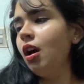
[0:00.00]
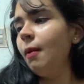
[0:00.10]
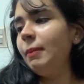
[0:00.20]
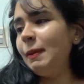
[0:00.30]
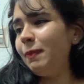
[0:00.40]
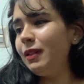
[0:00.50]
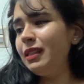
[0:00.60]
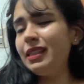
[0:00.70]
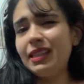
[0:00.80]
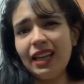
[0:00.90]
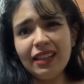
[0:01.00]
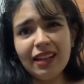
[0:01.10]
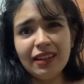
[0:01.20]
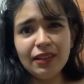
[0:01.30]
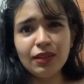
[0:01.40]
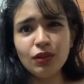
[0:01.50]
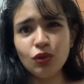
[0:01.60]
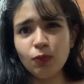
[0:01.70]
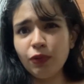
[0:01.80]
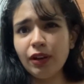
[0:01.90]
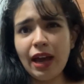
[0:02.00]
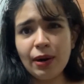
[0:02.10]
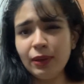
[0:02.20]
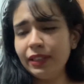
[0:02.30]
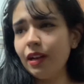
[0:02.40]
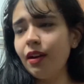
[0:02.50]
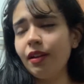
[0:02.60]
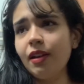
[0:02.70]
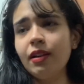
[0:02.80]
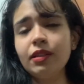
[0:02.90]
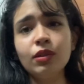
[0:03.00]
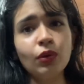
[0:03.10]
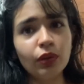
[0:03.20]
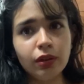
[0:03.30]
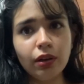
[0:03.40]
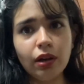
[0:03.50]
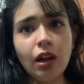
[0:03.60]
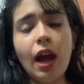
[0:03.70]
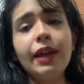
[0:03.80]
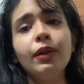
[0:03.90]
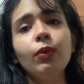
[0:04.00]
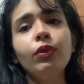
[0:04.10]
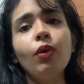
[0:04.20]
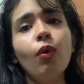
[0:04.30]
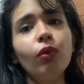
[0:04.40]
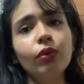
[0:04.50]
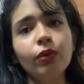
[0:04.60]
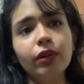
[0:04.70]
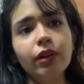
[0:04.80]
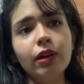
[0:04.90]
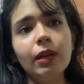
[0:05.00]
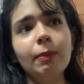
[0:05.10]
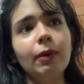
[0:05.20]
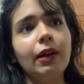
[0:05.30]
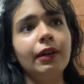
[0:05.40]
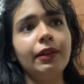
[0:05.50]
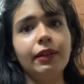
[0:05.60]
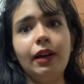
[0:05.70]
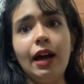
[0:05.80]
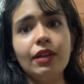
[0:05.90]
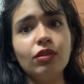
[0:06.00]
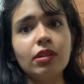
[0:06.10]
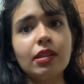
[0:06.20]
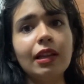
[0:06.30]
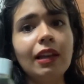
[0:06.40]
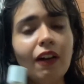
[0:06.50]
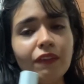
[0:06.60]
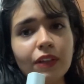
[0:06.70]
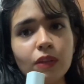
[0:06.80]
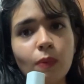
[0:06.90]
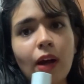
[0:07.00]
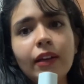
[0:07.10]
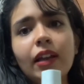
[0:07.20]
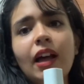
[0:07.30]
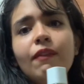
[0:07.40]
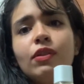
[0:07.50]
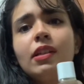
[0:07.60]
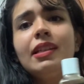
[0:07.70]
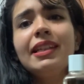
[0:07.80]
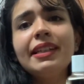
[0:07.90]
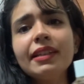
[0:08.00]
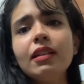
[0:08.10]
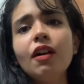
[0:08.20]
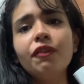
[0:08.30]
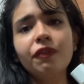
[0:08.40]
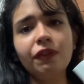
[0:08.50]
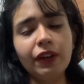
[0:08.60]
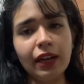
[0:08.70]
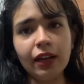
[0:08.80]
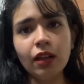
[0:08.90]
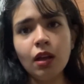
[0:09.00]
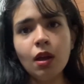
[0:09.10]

people say that it is a dupe for Carolina Herrera's Good Girl. I don't own Good Girl, but I just love this one, and I was a little afraid